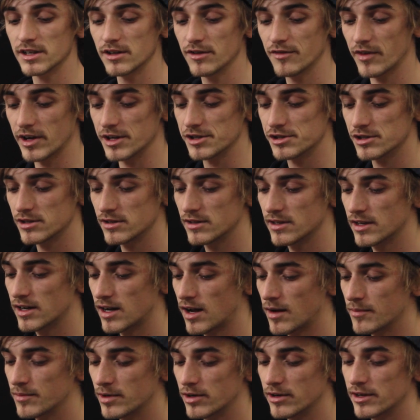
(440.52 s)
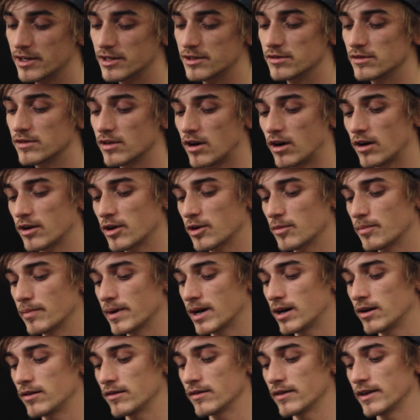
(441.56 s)
innovation that I'm going to talk
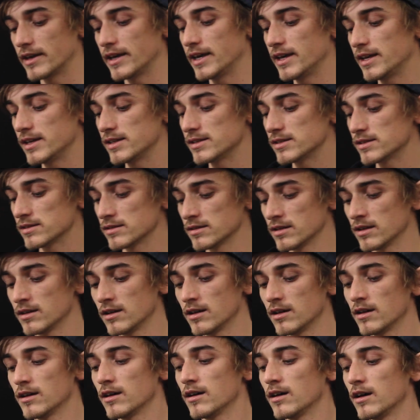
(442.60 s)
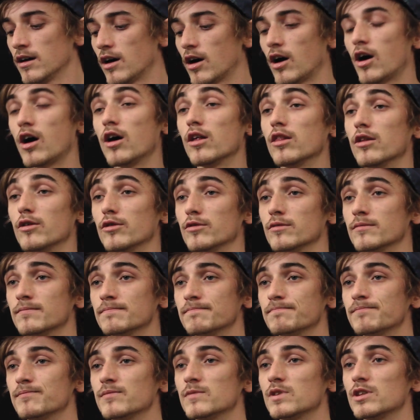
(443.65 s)
about is hollow.
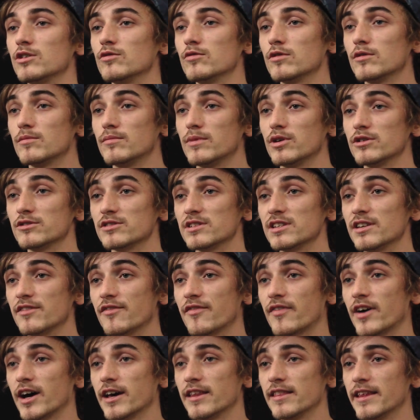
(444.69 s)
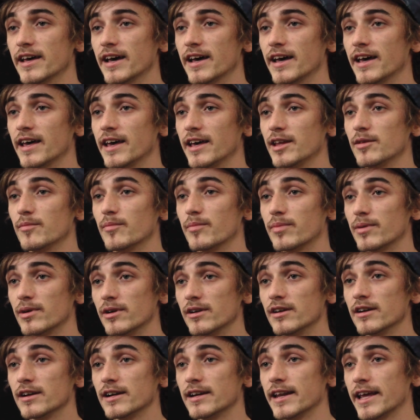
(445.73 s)
You will mostly find that in
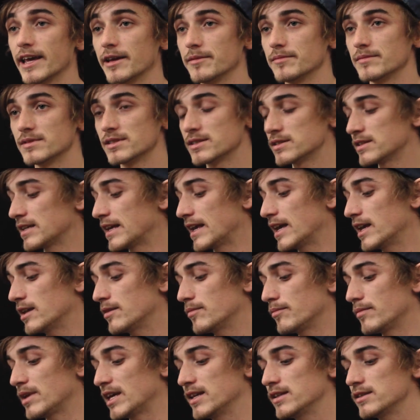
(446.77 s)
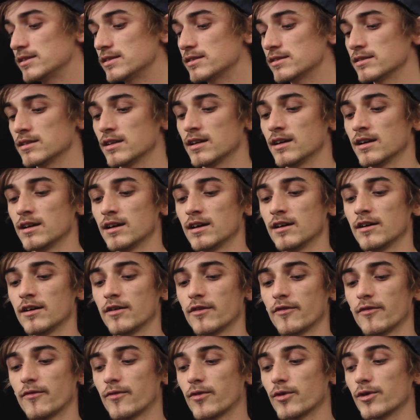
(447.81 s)
product names. It means
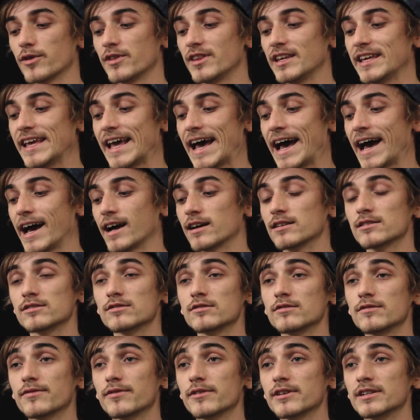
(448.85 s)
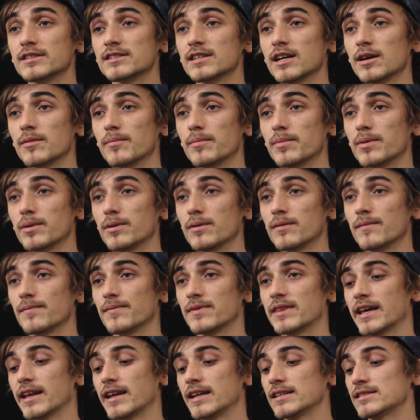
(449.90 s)
for the axle, for example,
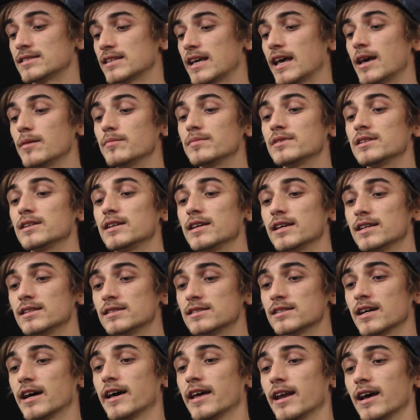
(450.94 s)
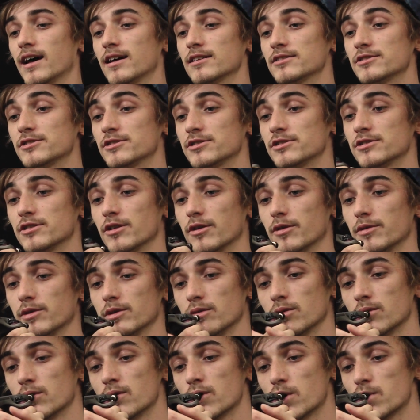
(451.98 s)
that it's empty inside. I'll just show
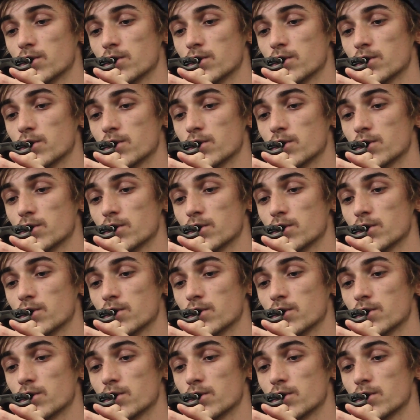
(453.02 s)
you.